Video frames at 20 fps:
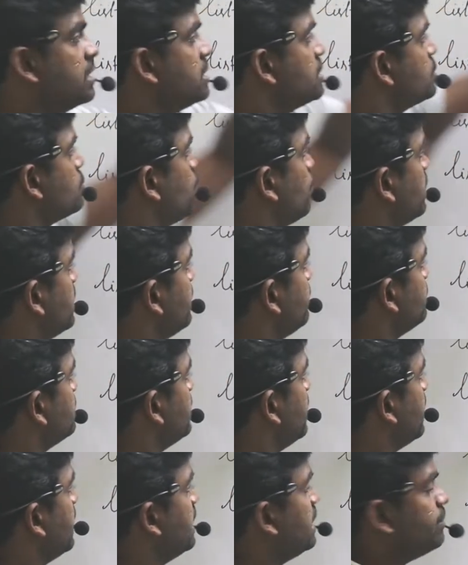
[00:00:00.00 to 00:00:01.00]
so whatever
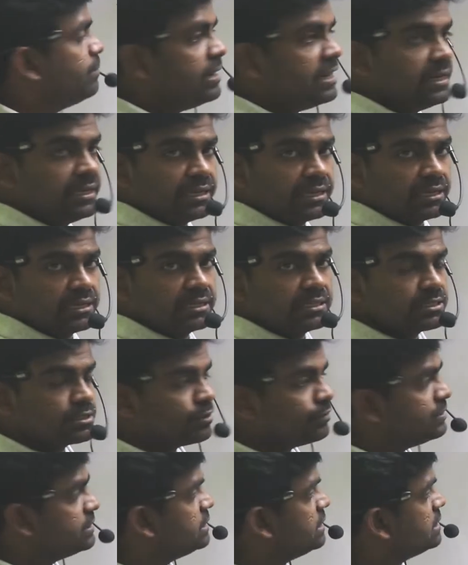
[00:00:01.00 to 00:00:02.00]
the element, so
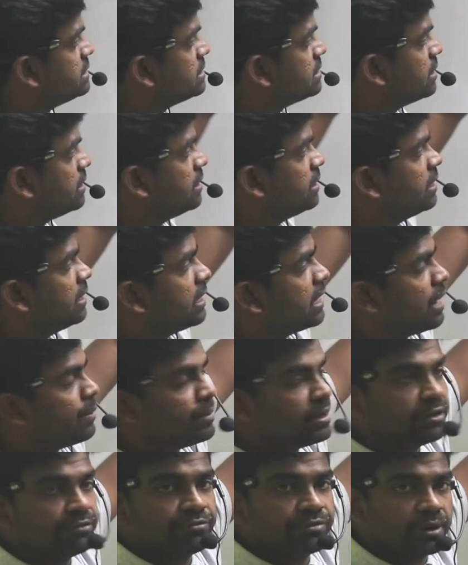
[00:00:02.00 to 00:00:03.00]
which is
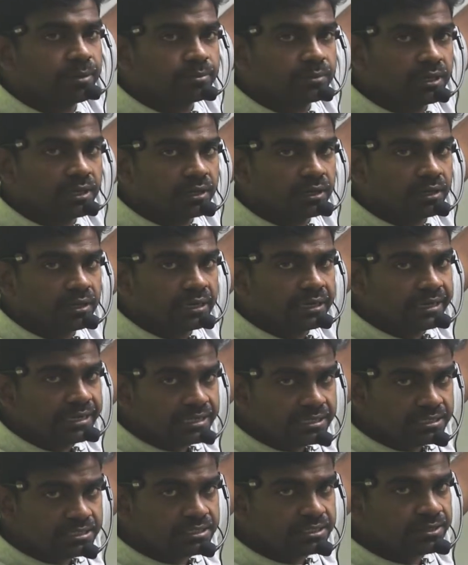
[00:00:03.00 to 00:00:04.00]
coming from the
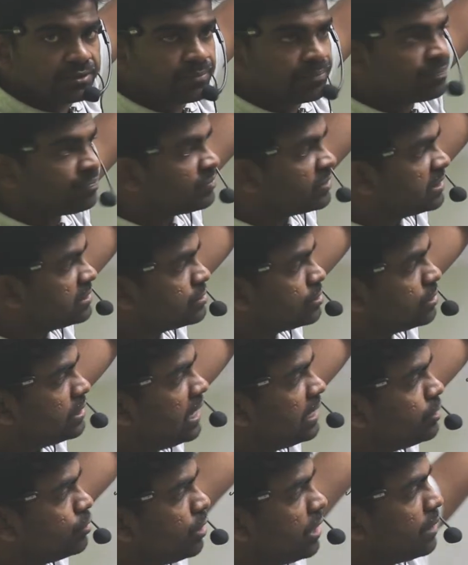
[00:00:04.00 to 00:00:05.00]
list, so
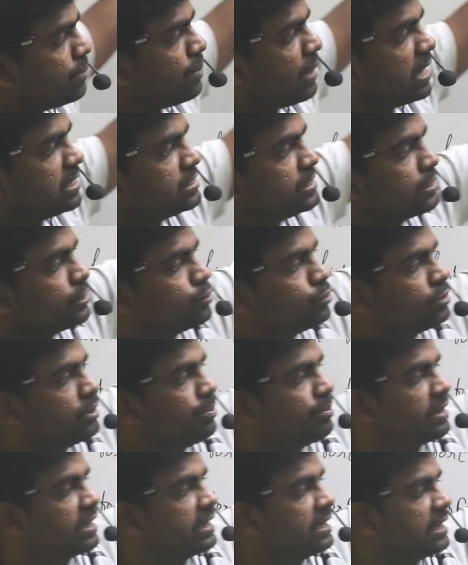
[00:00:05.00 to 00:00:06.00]
that you are passing to the
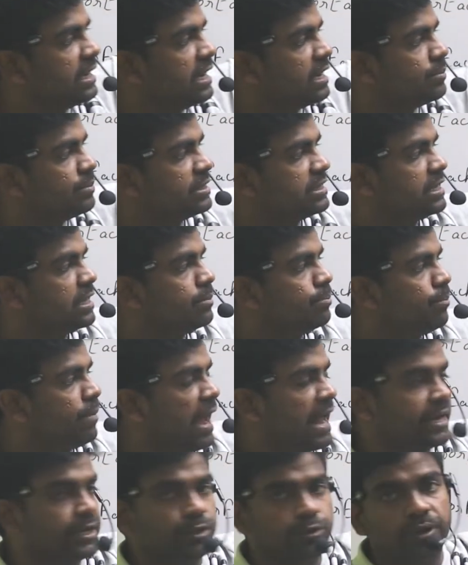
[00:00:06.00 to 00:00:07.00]
println method
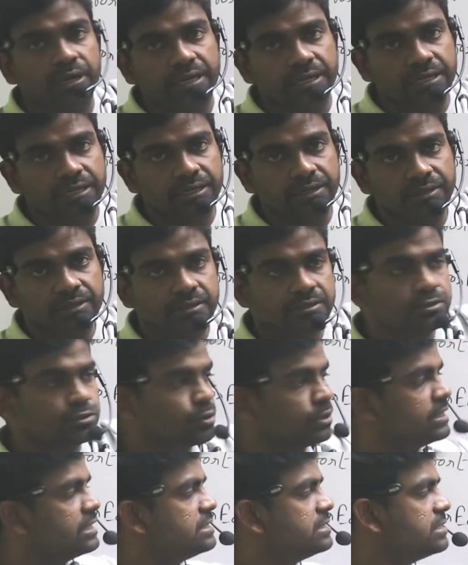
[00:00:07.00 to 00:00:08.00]
manually.
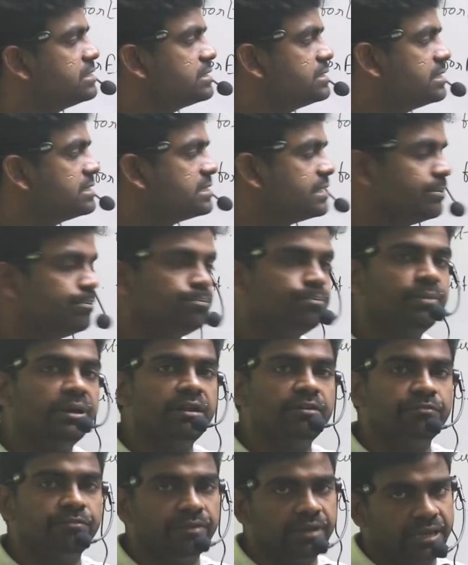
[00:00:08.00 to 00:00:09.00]
So this is the
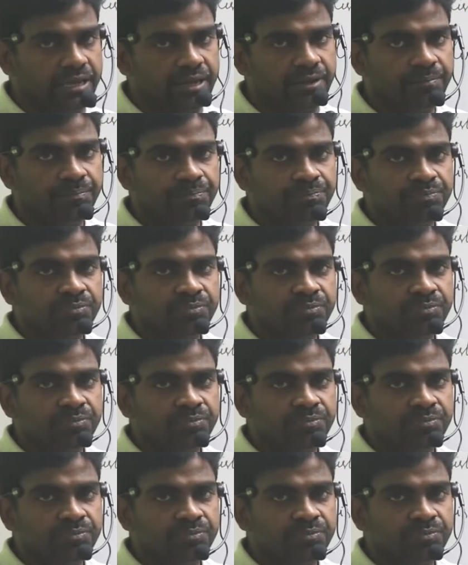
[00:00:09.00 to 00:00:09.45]
simple way